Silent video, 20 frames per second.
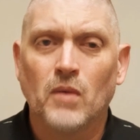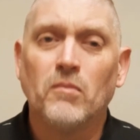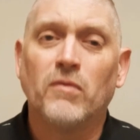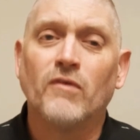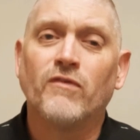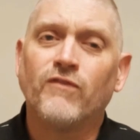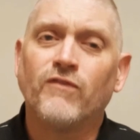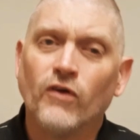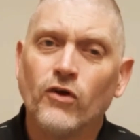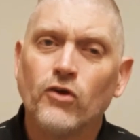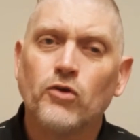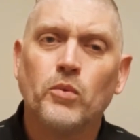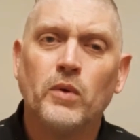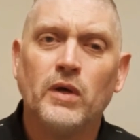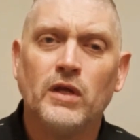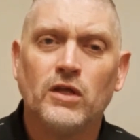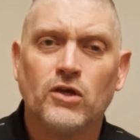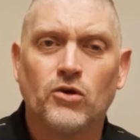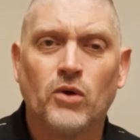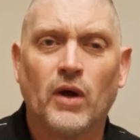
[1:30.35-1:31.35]
But first
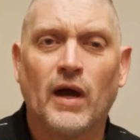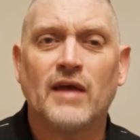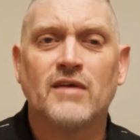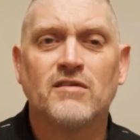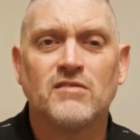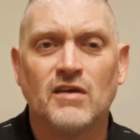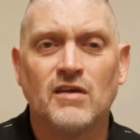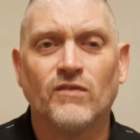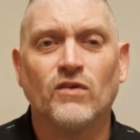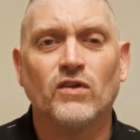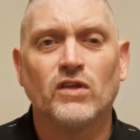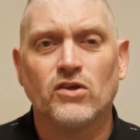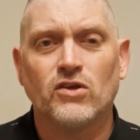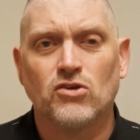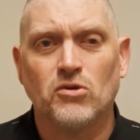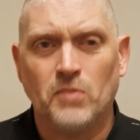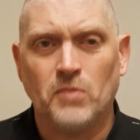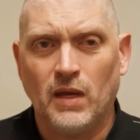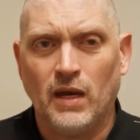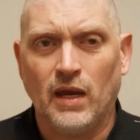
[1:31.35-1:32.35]
we need to try civil
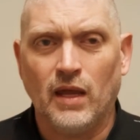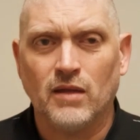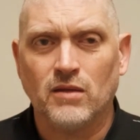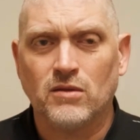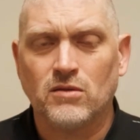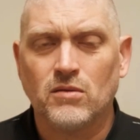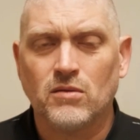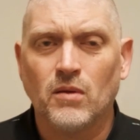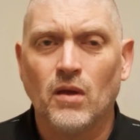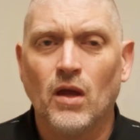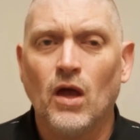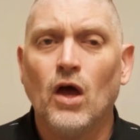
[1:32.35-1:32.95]
disobedience.